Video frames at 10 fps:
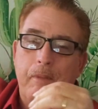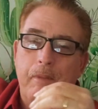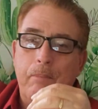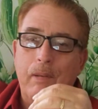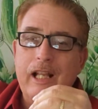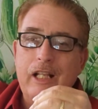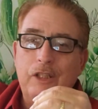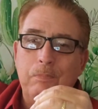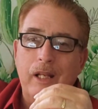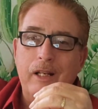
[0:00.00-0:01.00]

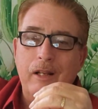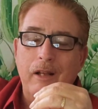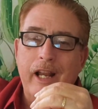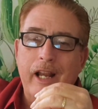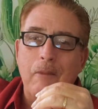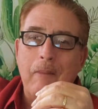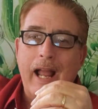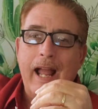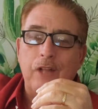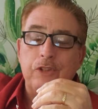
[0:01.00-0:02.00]
policemen here at my
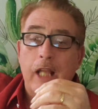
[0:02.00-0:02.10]
house.